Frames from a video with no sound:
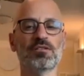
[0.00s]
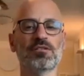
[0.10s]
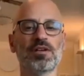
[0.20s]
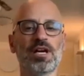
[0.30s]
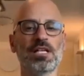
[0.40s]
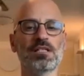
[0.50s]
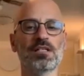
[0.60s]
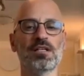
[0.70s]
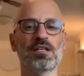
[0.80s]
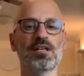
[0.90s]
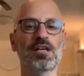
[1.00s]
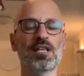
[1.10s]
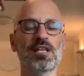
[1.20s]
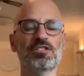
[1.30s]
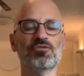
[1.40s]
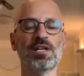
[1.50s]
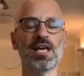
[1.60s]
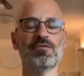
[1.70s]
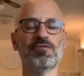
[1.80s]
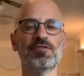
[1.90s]
right? Let's try
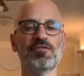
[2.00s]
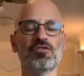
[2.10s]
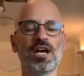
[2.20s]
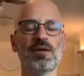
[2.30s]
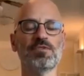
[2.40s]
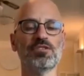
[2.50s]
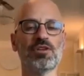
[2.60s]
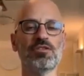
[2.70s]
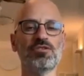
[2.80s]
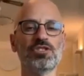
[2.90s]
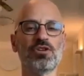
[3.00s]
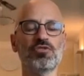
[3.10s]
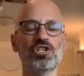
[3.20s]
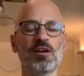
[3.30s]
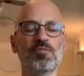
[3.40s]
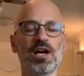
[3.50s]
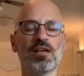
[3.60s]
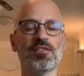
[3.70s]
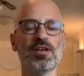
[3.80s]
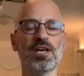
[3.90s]
that for a few times. You can use the Ujjayi
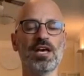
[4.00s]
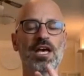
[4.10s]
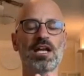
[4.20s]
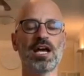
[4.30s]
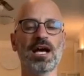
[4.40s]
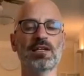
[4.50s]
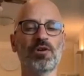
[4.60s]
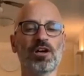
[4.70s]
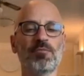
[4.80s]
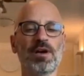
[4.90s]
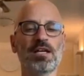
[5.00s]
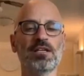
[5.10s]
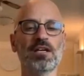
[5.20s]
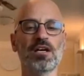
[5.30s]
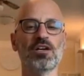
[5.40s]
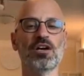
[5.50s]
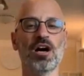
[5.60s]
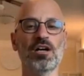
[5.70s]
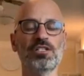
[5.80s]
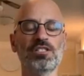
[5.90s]
breath, and I highly recommend
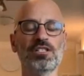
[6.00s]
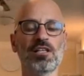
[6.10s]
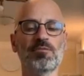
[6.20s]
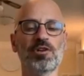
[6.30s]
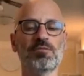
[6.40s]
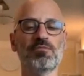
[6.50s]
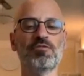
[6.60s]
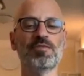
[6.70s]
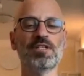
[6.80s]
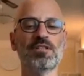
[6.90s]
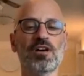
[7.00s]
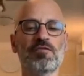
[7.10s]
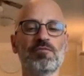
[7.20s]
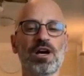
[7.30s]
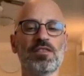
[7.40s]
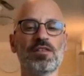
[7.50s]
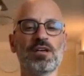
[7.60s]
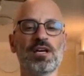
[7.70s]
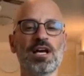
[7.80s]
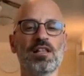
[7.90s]
conscious, deliberate movement of breath
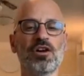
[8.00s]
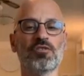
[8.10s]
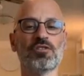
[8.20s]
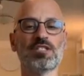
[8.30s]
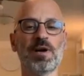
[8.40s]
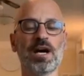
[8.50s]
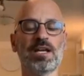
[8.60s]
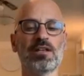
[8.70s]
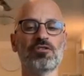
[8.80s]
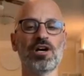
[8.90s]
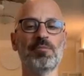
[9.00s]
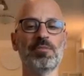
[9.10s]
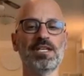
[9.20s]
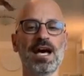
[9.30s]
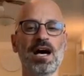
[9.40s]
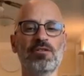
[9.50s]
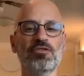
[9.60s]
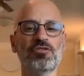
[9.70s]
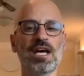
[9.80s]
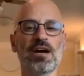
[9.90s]
along the spine, either up and down
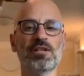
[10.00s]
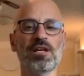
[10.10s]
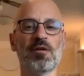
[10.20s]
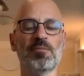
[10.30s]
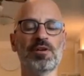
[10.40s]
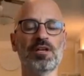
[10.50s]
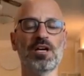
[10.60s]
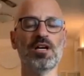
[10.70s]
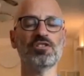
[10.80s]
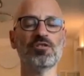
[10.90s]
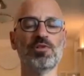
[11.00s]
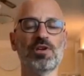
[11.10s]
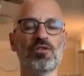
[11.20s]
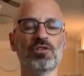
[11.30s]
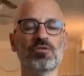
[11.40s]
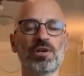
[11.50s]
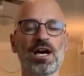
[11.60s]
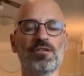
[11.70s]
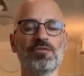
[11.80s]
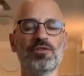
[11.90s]
or down and up. So breathe all the way
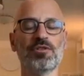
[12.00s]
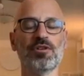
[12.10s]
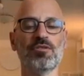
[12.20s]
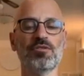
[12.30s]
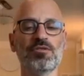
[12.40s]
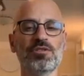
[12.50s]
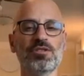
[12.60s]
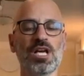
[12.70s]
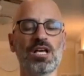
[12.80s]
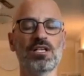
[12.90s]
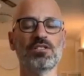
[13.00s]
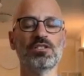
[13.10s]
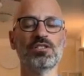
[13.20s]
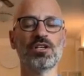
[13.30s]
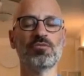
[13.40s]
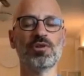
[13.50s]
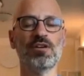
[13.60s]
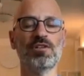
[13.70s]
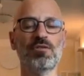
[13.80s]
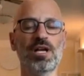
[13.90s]
out through your nose. Start
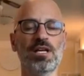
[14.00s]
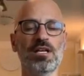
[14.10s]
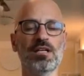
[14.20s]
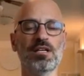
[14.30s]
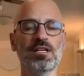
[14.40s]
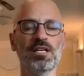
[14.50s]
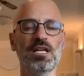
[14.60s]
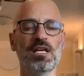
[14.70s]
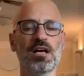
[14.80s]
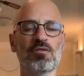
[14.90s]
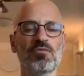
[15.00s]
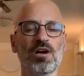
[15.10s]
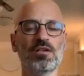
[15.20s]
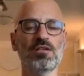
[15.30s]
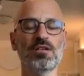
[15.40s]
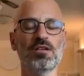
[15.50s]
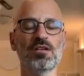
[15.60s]
whenever you're ready. Inhale, 1,